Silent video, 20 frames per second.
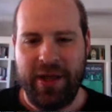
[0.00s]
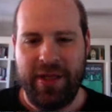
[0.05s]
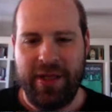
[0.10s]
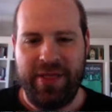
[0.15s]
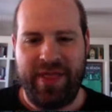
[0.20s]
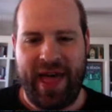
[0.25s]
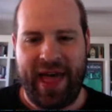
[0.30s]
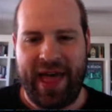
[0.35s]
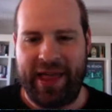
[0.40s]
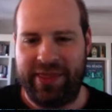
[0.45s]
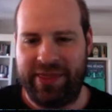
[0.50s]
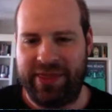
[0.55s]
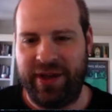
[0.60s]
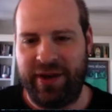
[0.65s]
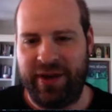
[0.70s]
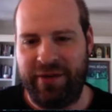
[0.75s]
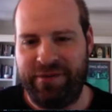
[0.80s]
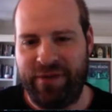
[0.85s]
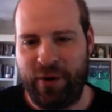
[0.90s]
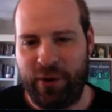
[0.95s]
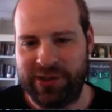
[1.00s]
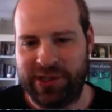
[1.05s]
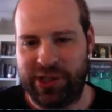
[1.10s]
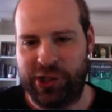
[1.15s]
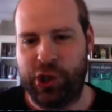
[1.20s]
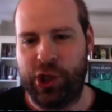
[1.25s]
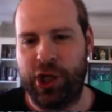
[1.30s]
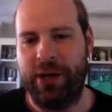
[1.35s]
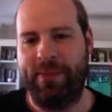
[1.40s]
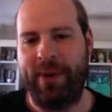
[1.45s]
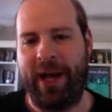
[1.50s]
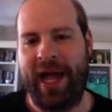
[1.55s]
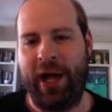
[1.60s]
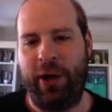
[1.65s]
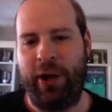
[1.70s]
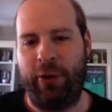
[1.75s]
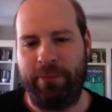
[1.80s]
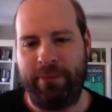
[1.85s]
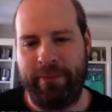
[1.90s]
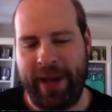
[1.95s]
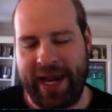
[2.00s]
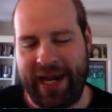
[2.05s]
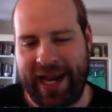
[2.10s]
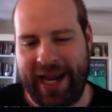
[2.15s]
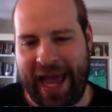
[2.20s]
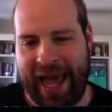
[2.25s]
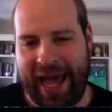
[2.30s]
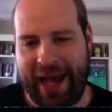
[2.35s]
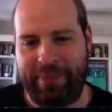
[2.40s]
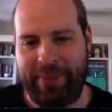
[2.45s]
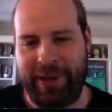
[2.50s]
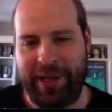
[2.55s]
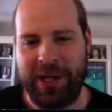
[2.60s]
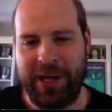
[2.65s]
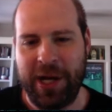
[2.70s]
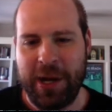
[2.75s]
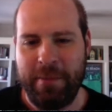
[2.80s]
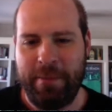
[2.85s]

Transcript: that the folks at Sheba helped make happen,